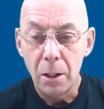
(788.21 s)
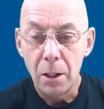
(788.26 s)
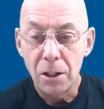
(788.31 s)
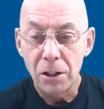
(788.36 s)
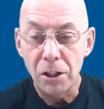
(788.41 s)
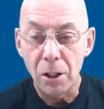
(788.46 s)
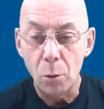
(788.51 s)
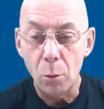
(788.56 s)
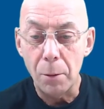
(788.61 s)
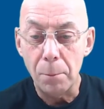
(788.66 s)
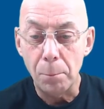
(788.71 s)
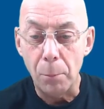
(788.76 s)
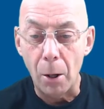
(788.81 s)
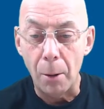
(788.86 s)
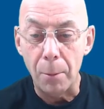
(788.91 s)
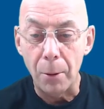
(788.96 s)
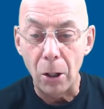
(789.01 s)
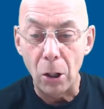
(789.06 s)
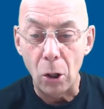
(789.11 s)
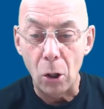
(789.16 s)
So we
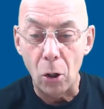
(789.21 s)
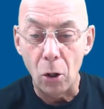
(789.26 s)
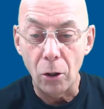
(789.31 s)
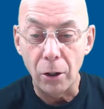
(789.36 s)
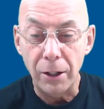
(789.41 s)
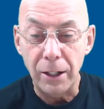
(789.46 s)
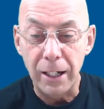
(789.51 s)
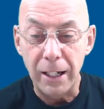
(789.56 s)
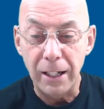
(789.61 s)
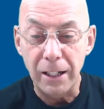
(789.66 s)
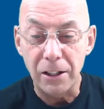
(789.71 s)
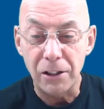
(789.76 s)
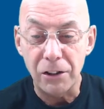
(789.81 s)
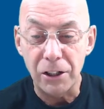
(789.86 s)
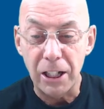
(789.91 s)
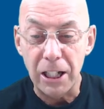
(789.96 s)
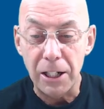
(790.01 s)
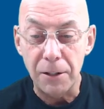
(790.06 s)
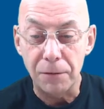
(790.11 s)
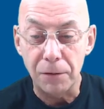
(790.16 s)
bob along, and here you
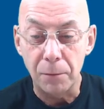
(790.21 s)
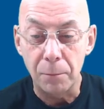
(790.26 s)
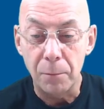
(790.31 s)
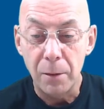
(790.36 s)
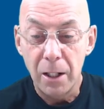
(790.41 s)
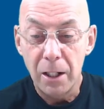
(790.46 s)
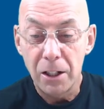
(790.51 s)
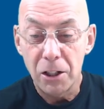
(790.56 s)
see from